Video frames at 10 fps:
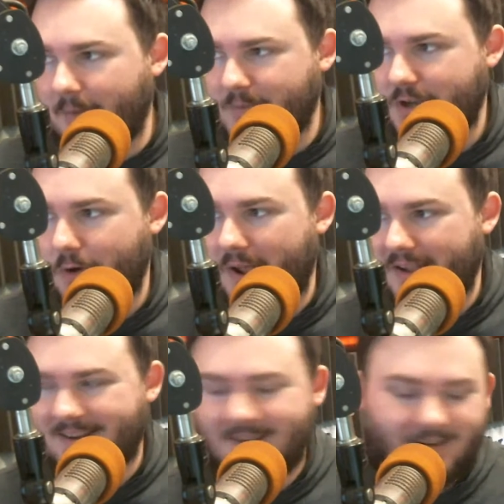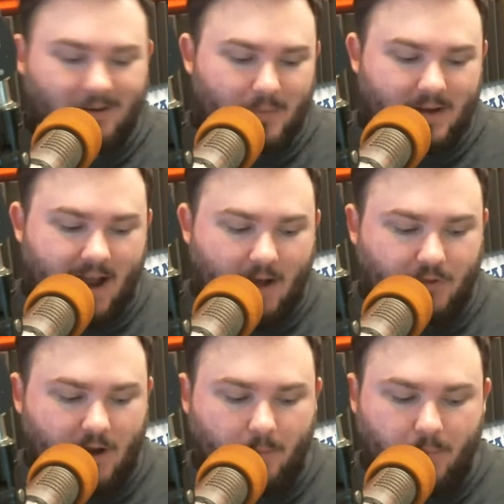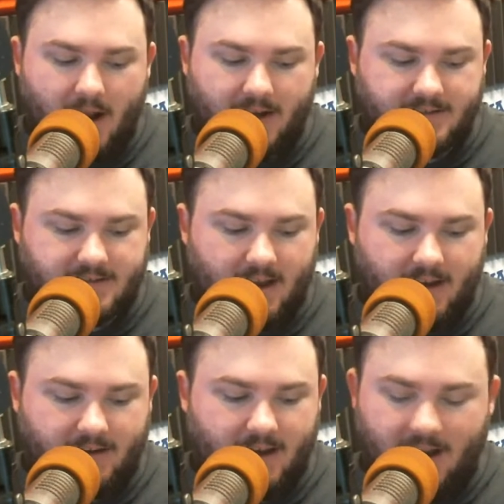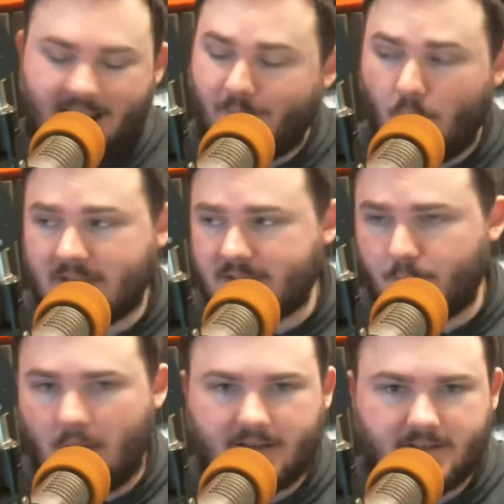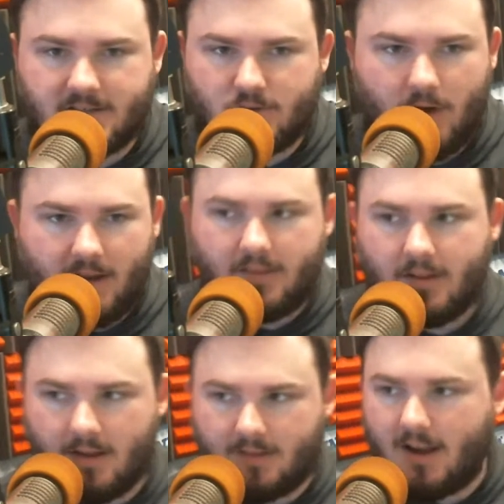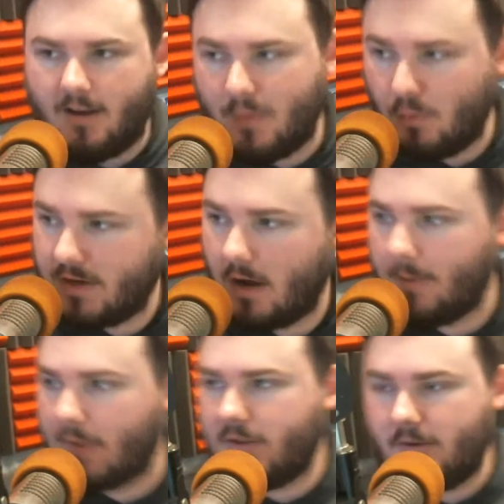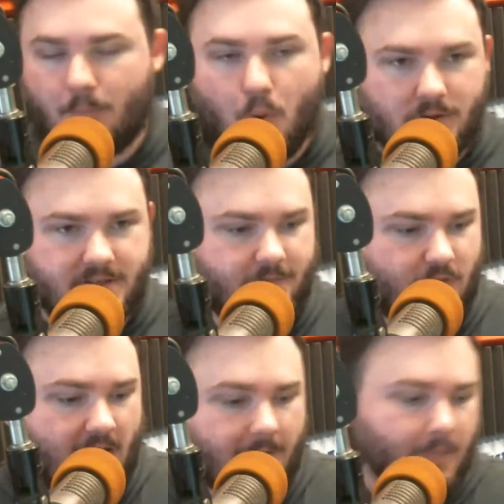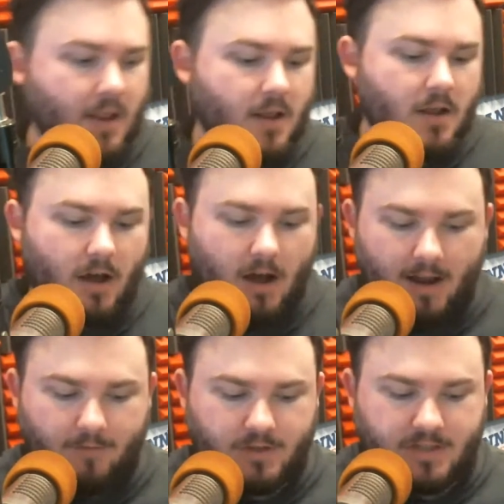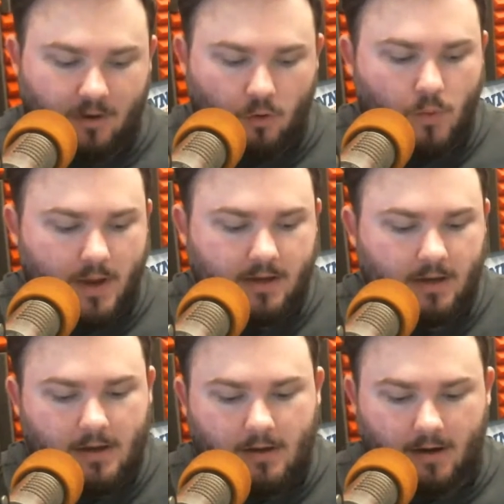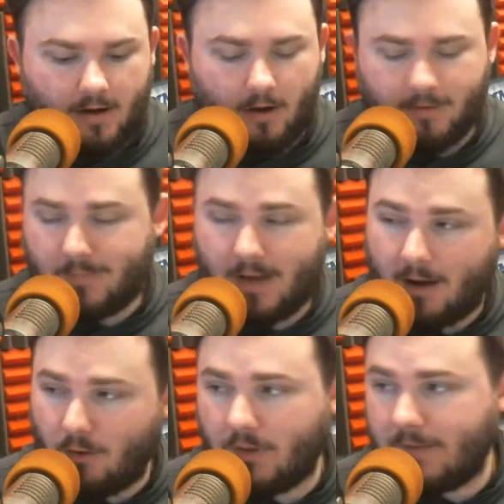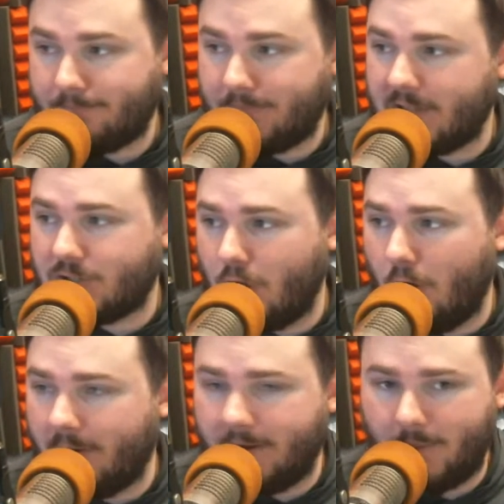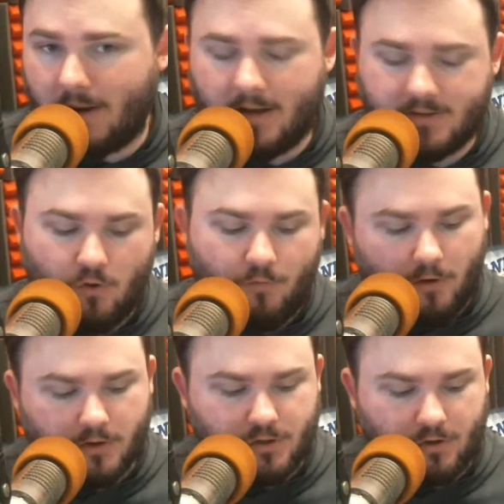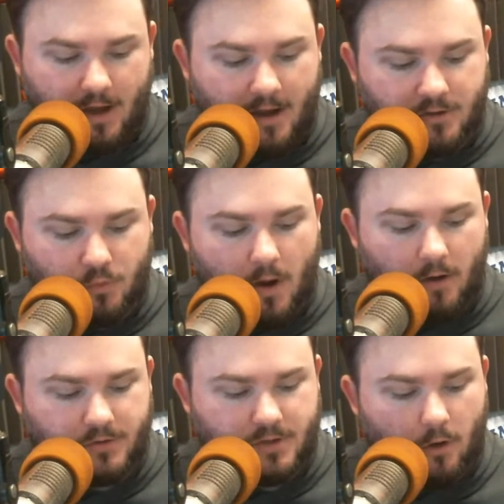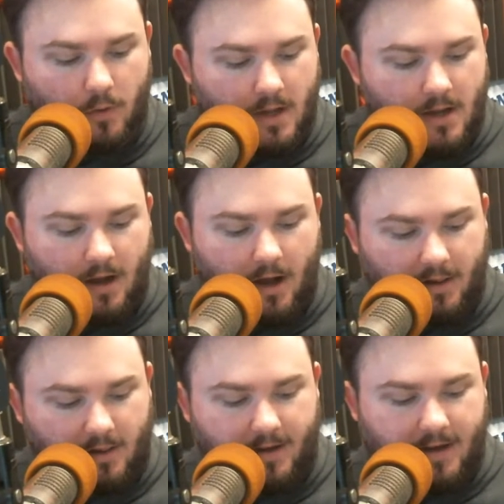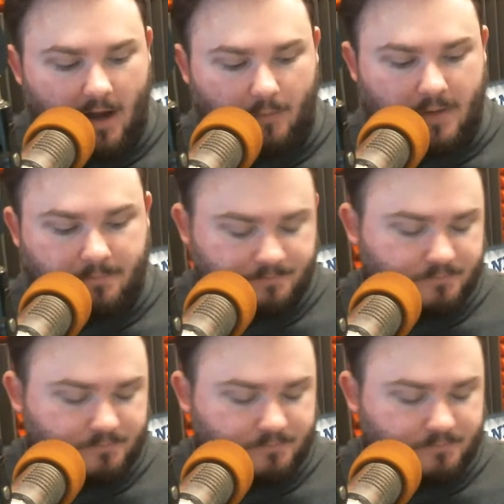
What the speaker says: So going to be out there practicing and can't have wasted practices or anything like that. I mean, we talk about the importance of that every single week on not only this show, but High School First Look as well. So Glynn Academy,